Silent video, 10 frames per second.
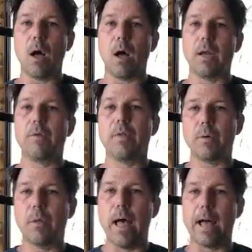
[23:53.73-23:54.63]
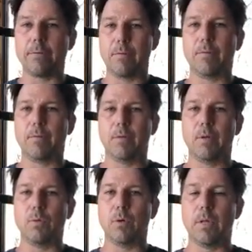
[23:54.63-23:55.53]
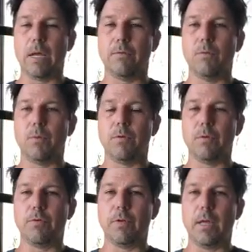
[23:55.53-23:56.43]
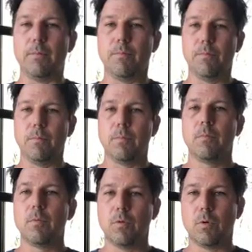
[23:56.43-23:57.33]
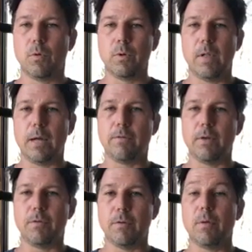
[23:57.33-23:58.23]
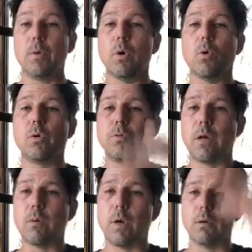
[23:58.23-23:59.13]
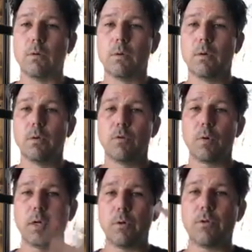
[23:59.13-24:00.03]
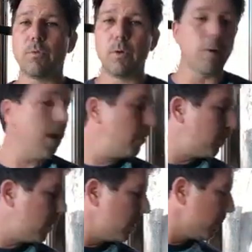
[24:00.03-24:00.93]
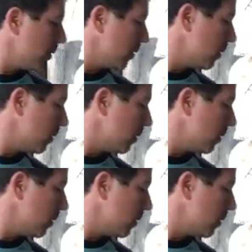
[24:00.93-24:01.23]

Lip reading: And everything relaxes. Then we're in that super chill state. Total relaxation. Then we go into the second round. So we're gonna do 3 rounds of this.